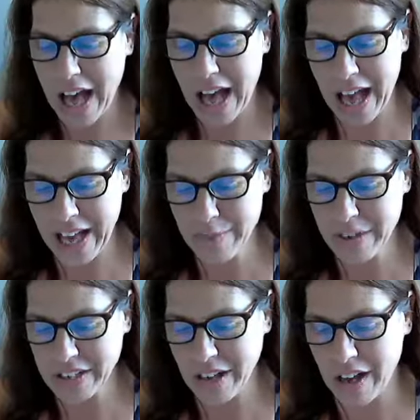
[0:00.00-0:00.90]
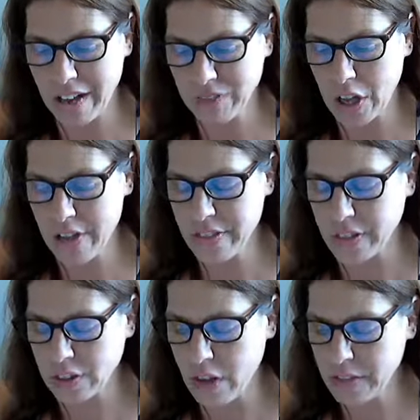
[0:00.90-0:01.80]
I am a God of law and the
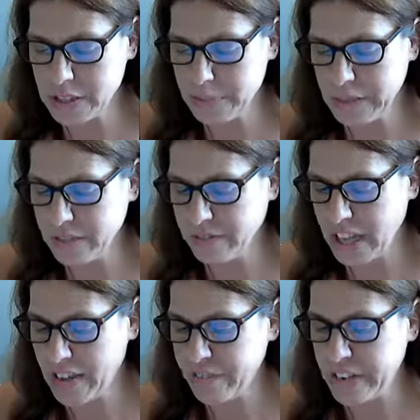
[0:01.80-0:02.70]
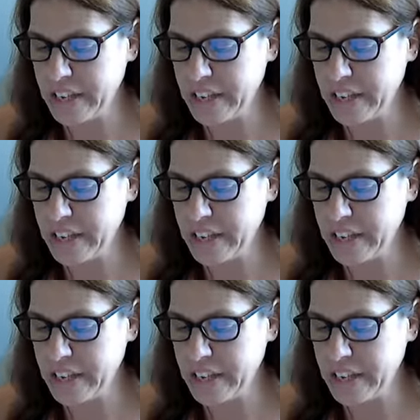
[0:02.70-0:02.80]
love spirit of life